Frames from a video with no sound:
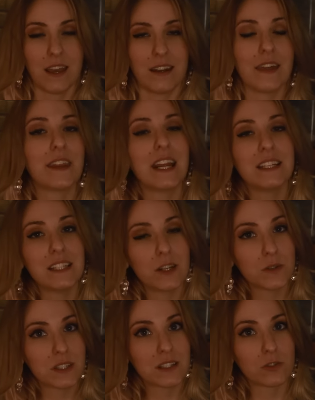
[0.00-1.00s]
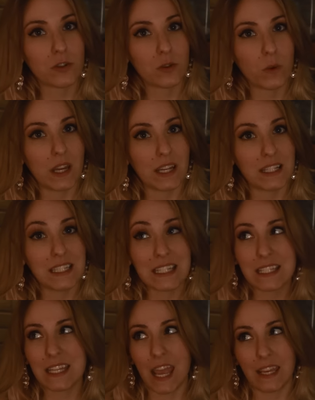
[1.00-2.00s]
Now the 1906 earthquake
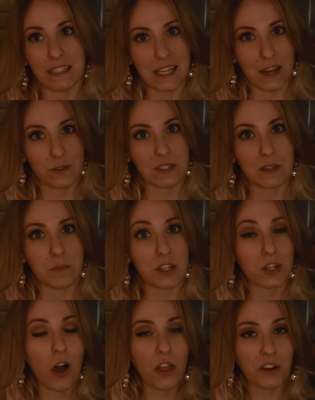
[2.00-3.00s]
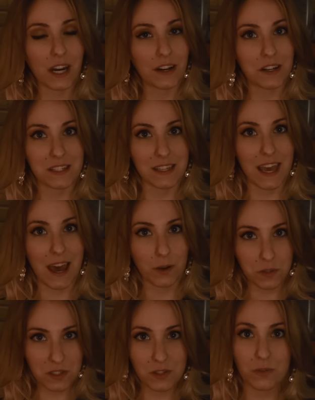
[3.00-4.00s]
did take down some of the taller areas of the
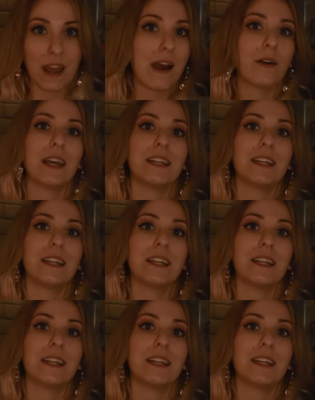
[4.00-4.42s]
house, so now